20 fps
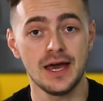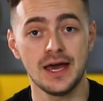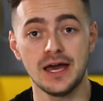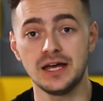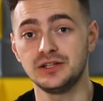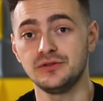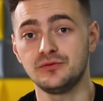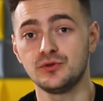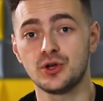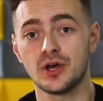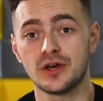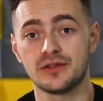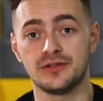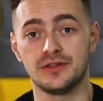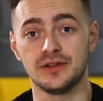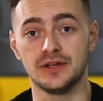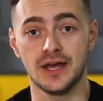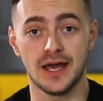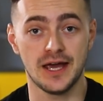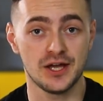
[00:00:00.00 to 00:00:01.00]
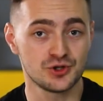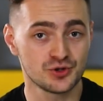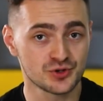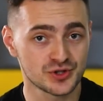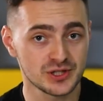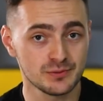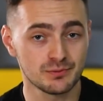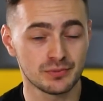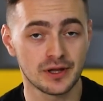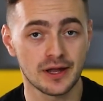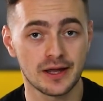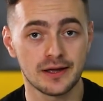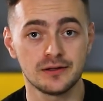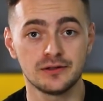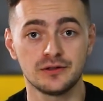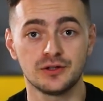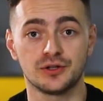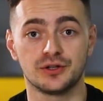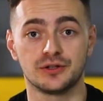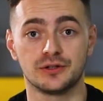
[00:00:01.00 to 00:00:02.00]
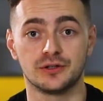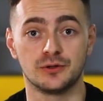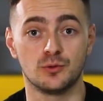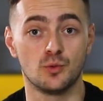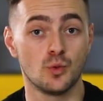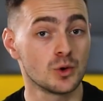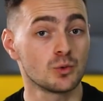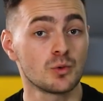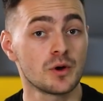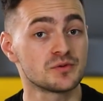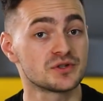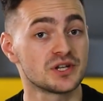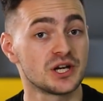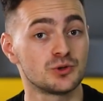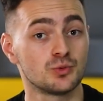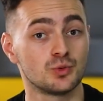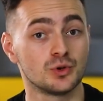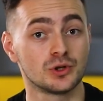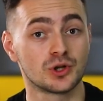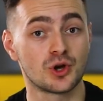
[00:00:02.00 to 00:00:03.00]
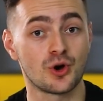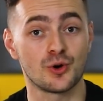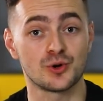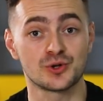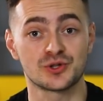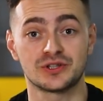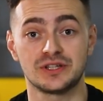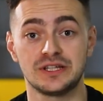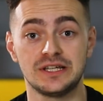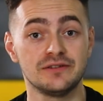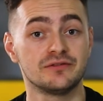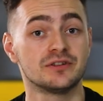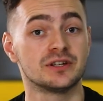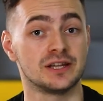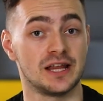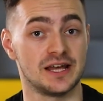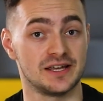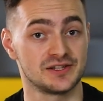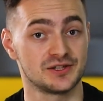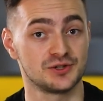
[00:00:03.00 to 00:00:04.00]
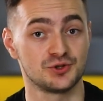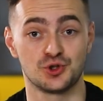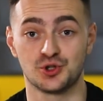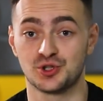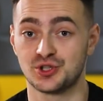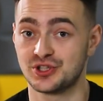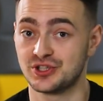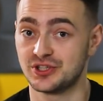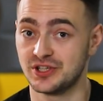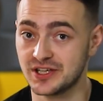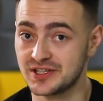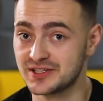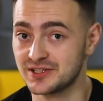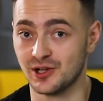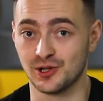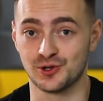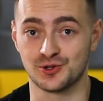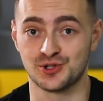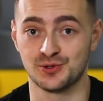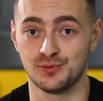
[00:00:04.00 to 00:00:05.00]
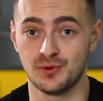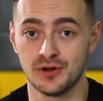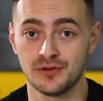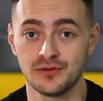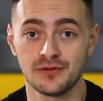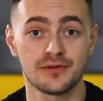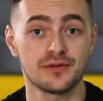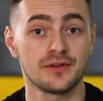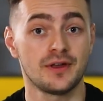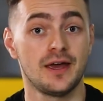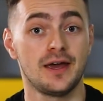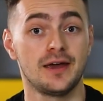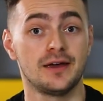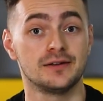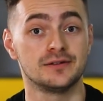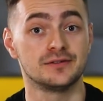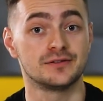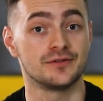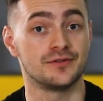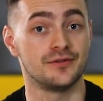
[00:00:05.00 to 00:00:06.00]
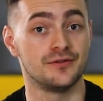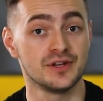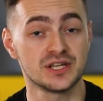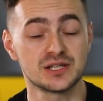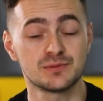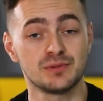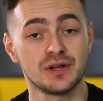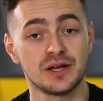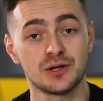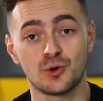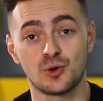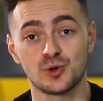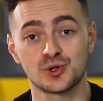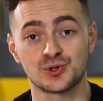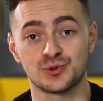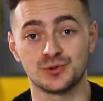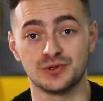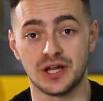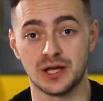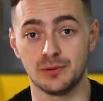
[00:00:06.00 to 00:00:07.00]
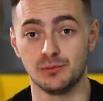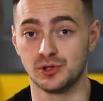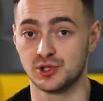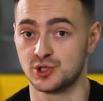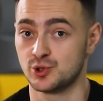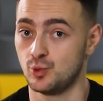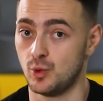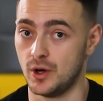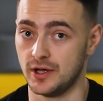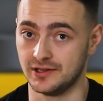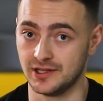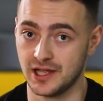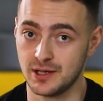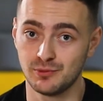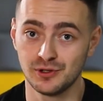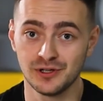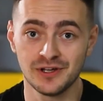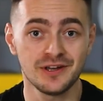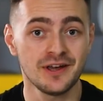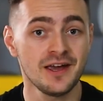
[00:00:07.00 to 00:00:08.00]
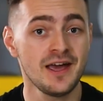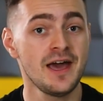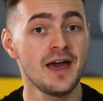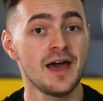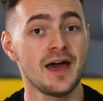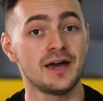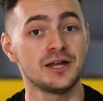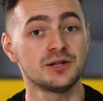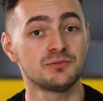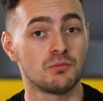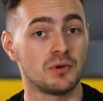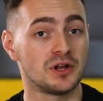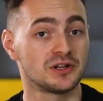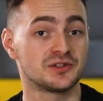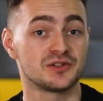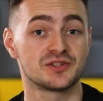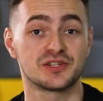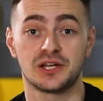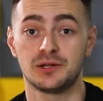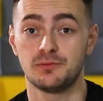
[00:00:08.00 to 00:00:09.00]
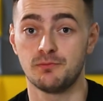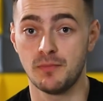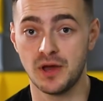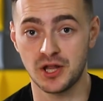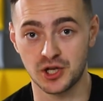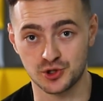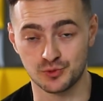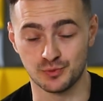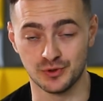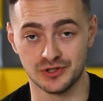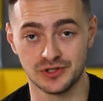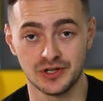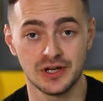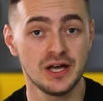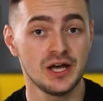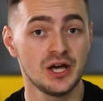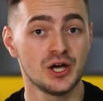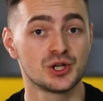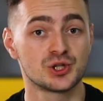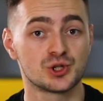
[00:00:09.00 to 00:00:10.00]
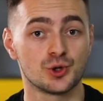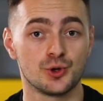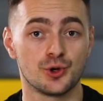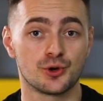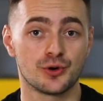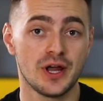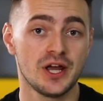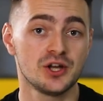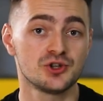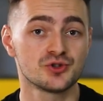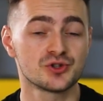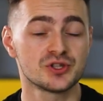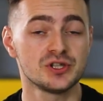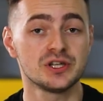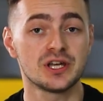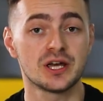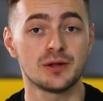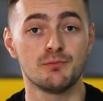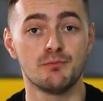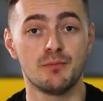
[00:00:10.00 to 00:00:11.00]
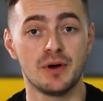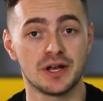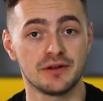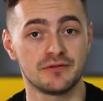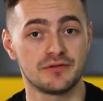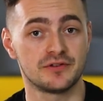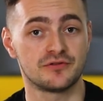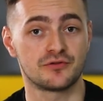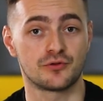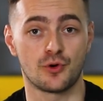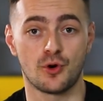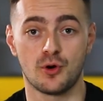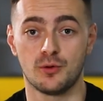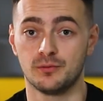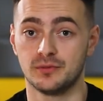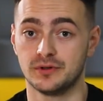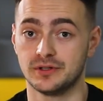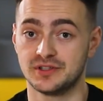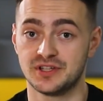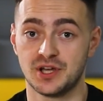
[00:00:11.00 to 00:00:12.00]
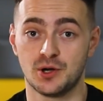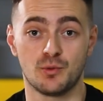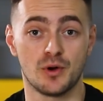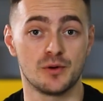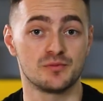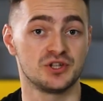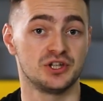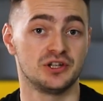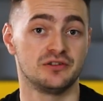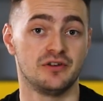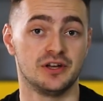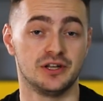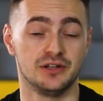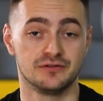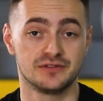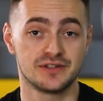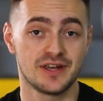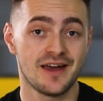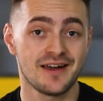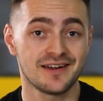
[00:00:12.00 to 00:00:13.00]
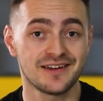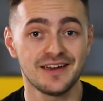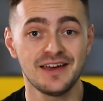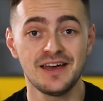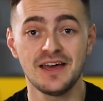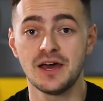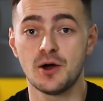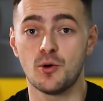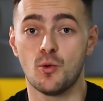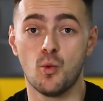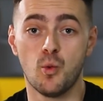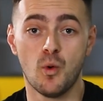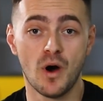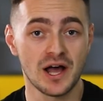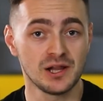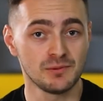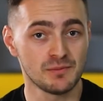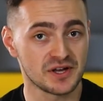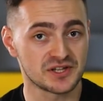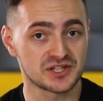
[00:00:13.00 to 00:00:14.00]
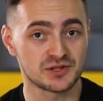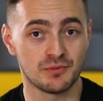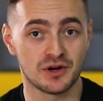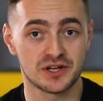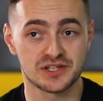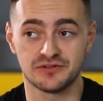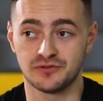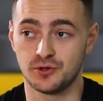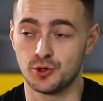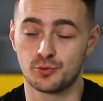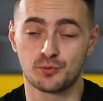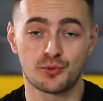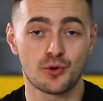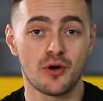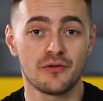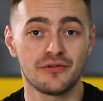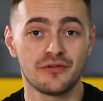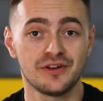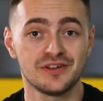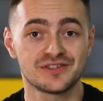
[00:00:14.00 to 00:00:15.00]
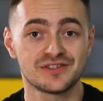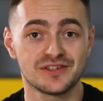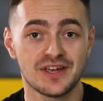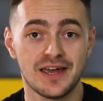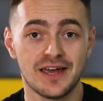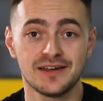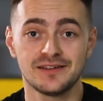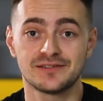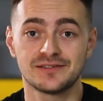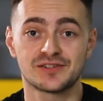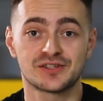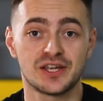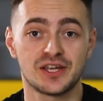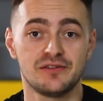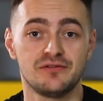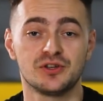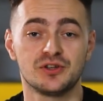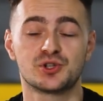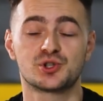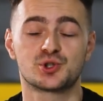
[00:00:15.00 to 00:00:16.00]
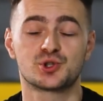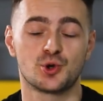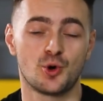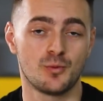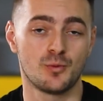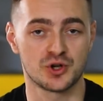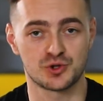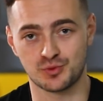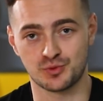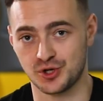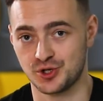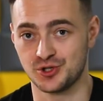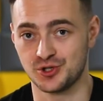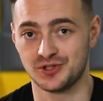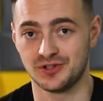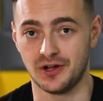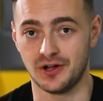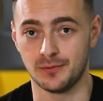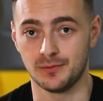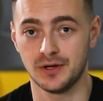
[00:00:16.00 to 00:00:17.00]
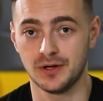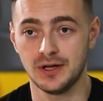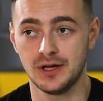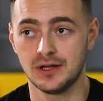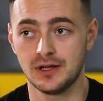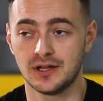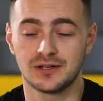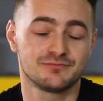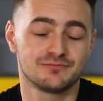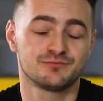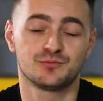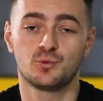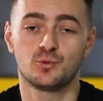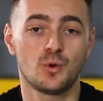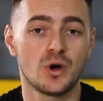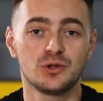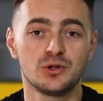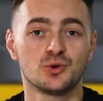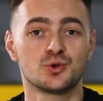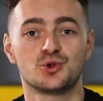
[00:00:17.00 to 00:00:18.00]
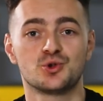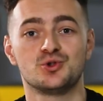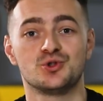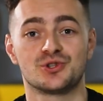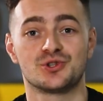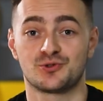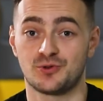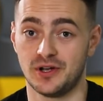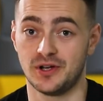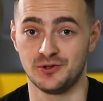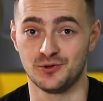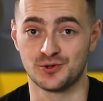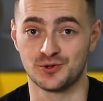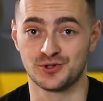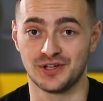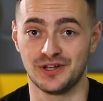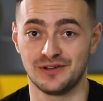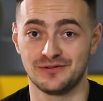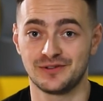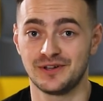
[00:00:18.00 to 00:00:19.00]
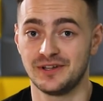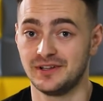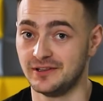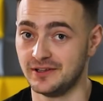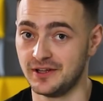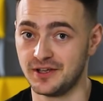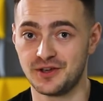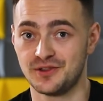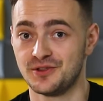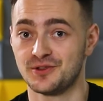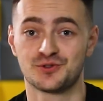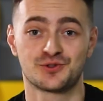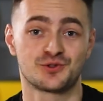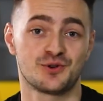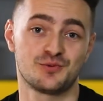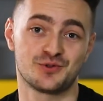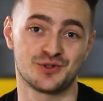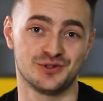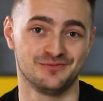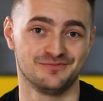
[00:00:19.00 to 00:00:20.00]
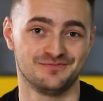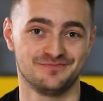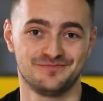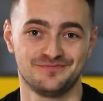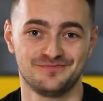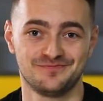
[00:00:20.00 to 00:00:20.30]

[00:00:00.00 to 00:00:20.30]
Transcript: And if you get the agency plan, uh, one website will cost even less, just $6 a month. And this plan also enables white labeling and multi-site management. So your agency can benefit from 10web's uh, innovative tech while maximizing your profits and saving so much precious time. Like, why don't you just try it yourself? Link in the description.